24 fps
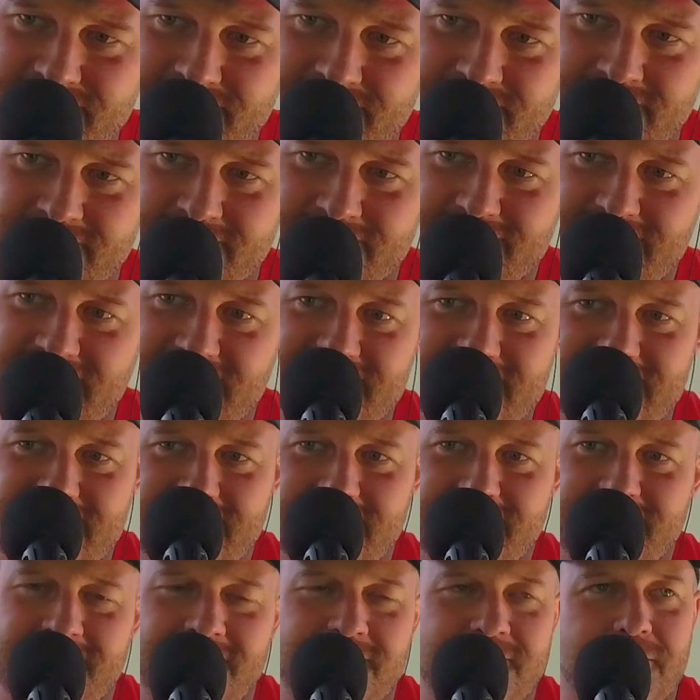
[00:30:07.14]
hmm. It it's,
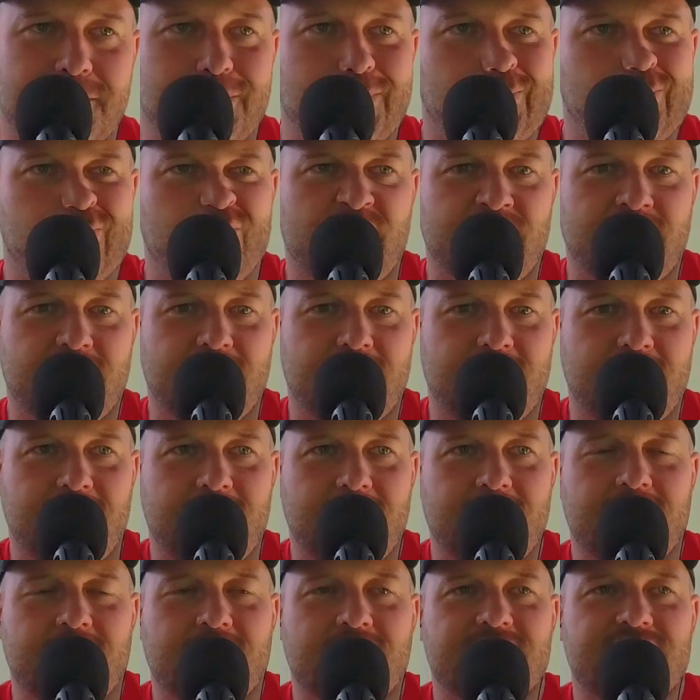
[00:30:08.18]
probably is too late for you then.